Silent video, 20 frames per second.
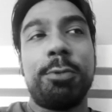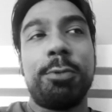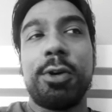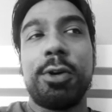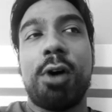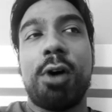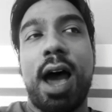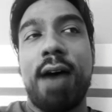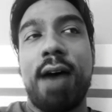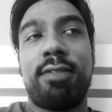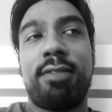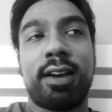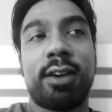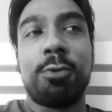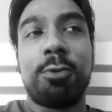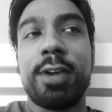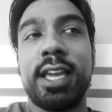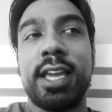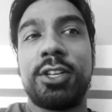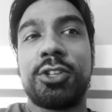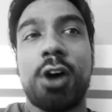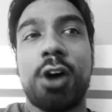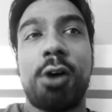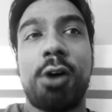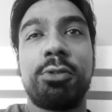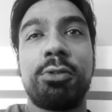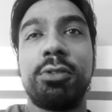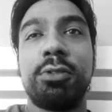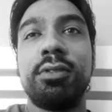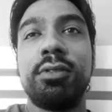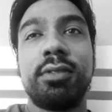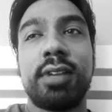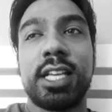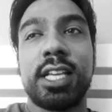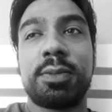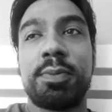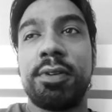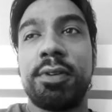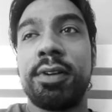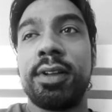all have like a weird childhood
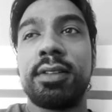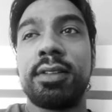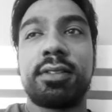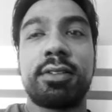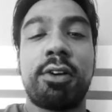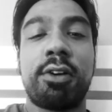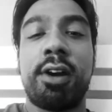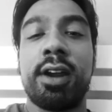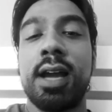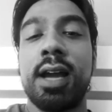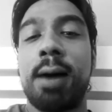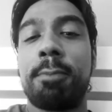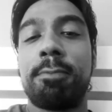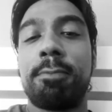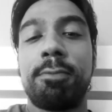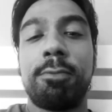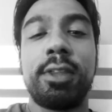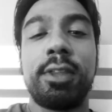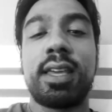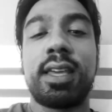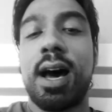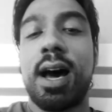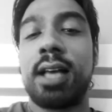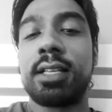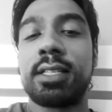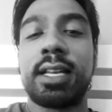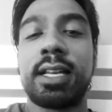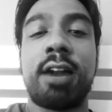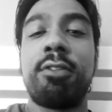experience growing up with cars and our